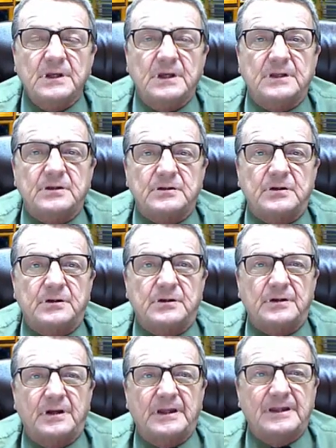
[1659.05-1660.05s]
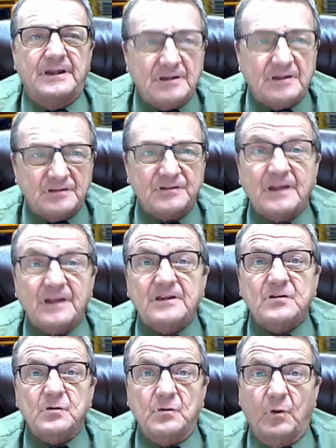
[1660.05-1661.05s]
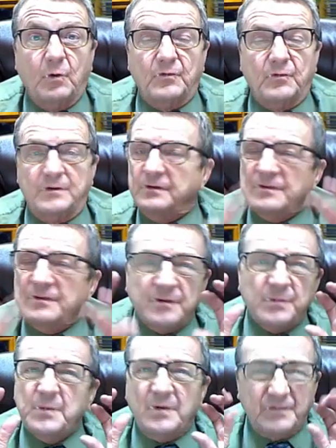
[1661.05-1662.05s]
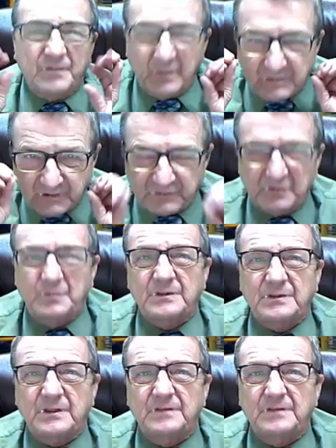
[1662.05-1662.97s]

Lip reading: And it's not that you're over. There's some people are very discriminative.